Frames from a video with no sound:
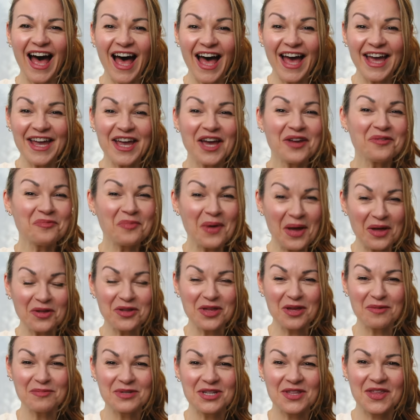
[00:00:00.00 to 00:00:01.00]
Hi and
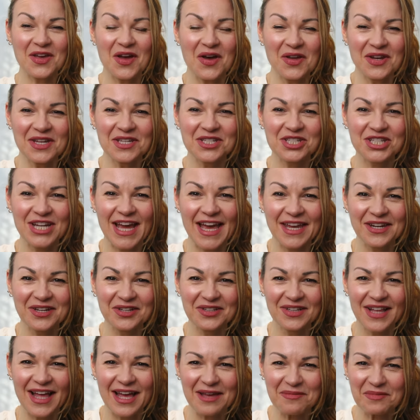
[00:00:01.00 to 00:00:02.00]
welcome to The Honest
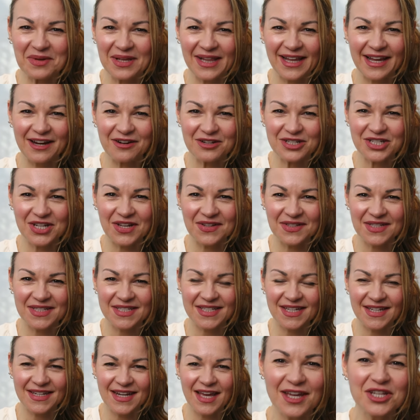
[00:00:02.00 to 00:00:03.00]
Channel. I'm Claire
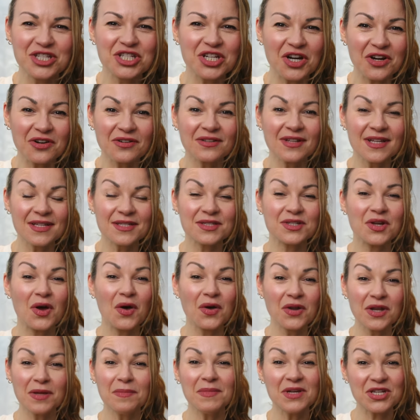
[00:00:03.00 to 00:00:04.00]
Johnston, a journalist
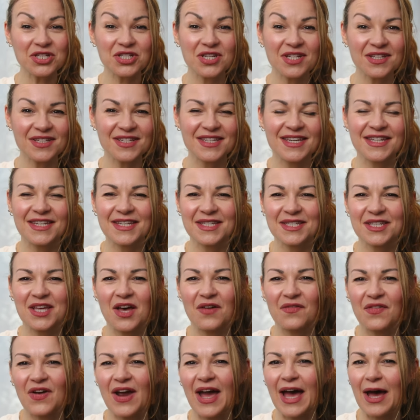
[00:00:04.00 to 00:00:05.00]
on a mission to
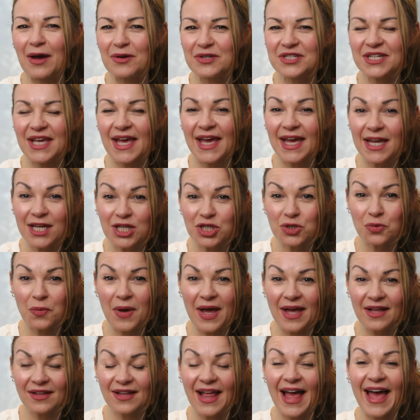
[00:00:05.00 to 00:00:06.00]
discover how to age
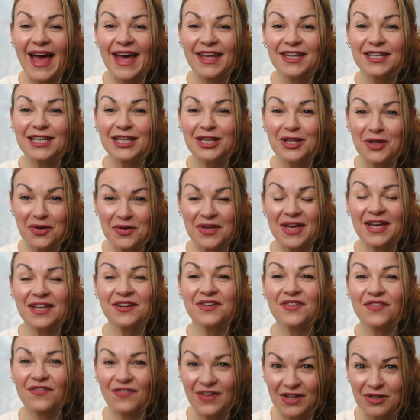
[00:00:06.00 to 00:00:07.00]
well and look
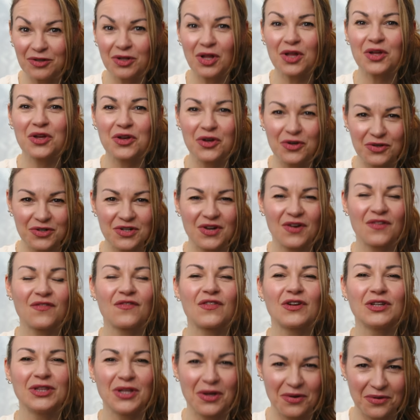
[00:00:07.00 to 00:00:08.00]
and feel good
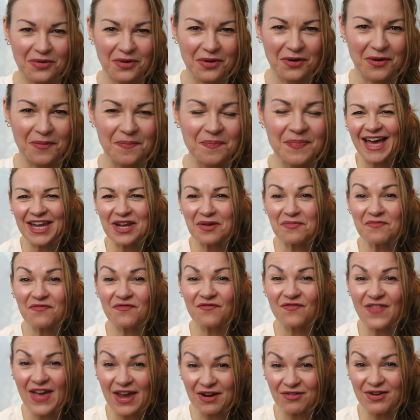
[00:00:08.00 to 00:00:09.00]
for longer. And I'm
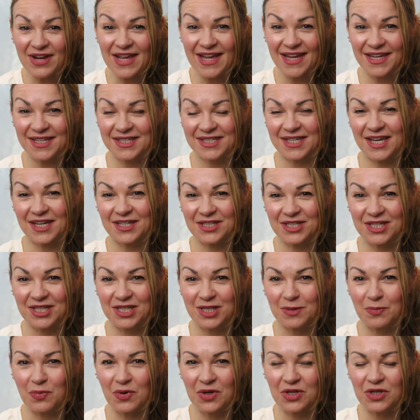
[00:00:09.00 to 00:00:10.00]
very excited
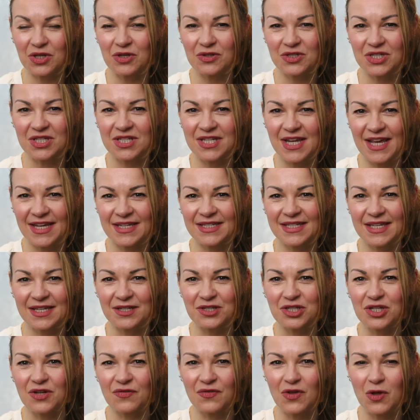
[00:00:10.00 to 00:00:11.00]
to bring you today's
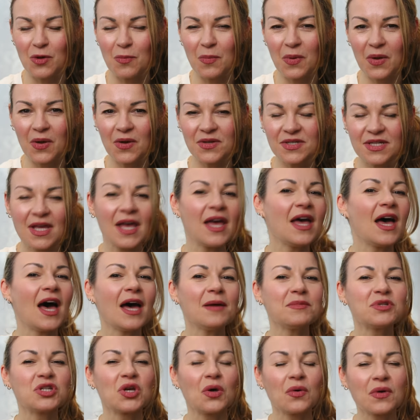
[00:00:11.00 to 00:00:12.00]
interview because
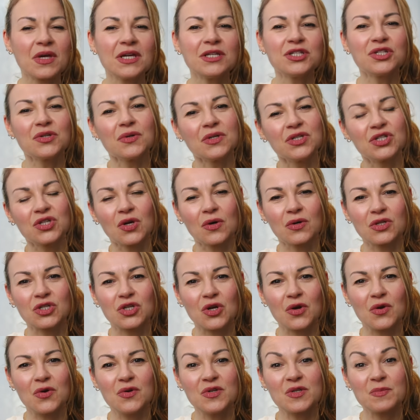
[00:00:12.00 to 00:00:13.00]
I'm talking to a
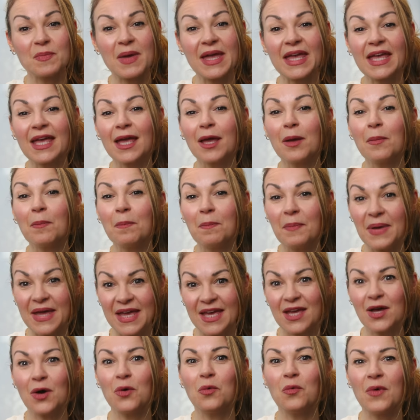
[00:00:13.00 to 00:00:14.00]
doctor who's making
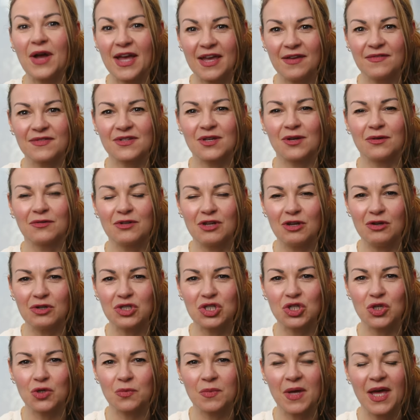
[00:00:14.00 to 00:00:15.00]
big waves on
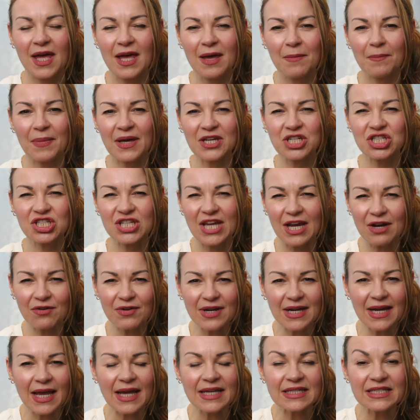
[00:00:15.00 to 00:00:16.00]
YouTube by
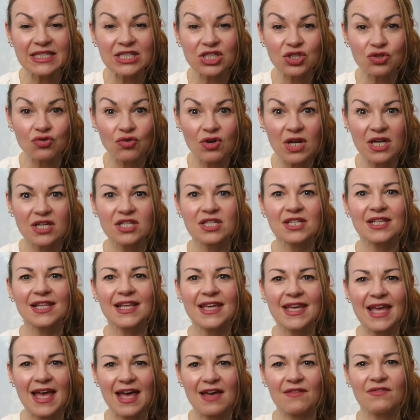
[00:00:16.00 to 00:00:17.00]
sharing
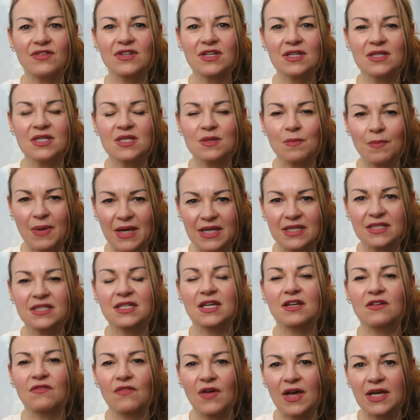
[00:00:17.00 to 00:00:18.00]
strictly evidence-based
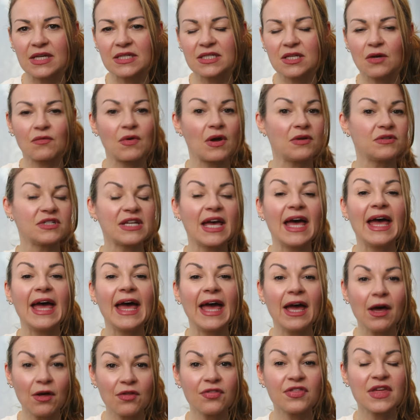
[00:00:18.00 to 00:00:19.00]
advice around
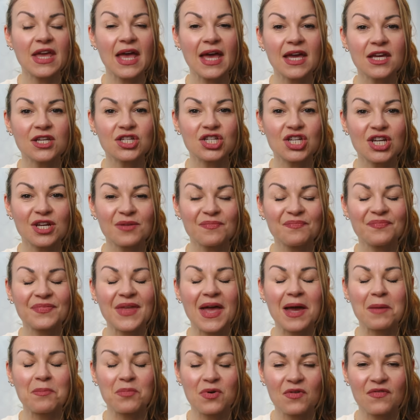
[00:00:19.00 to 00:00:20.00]
healthy aging
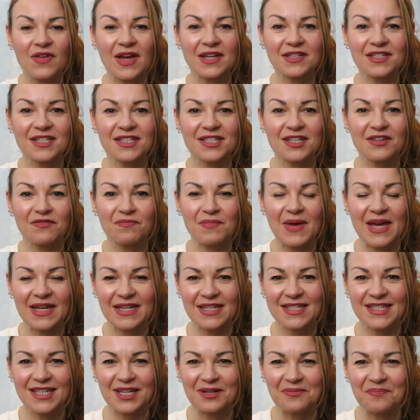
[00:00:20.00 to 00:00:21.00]
and preventative
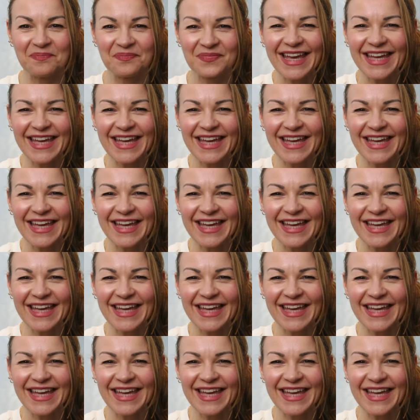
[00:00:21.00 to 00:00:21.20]
medicine.